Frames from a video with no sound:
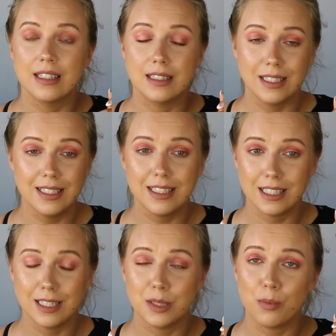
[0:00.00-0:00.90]
This
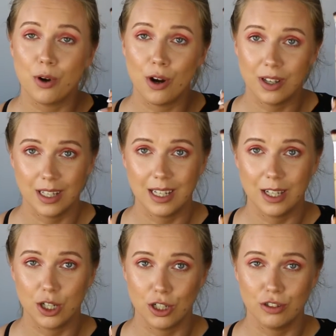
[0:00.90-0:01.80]
is
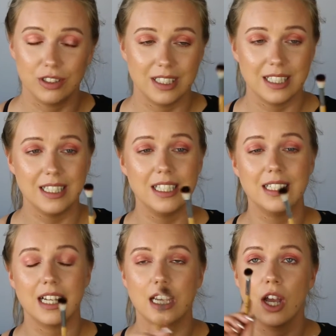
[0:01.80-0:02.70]
pretty good. This
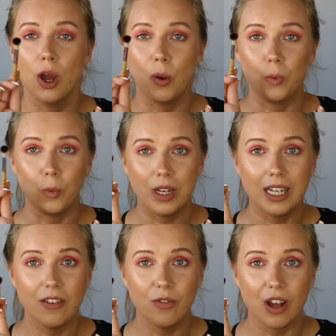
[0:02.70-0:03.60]
is like
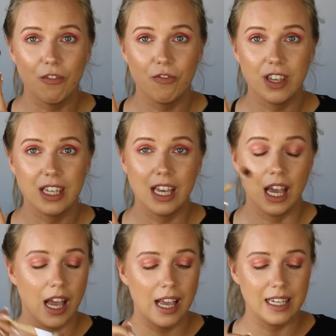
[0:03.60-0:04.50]
really fluffy.
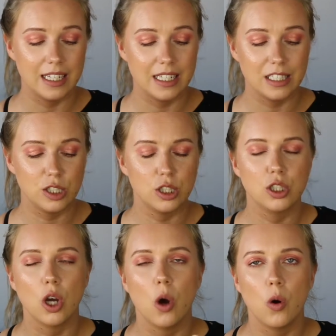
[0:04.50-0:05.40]
It is
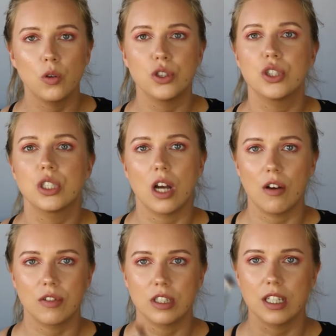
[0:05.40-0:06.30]
so
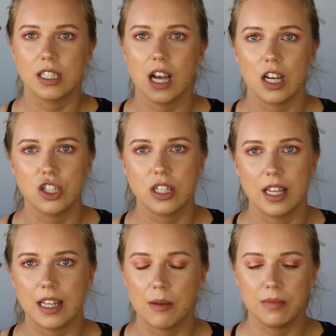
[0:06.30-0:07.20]
soft on the touch,
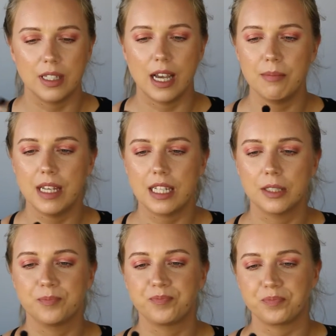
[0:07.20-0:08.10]
and I'm like,
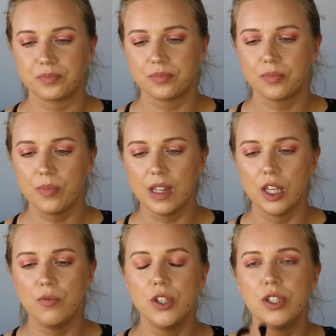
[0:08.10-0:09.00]
if you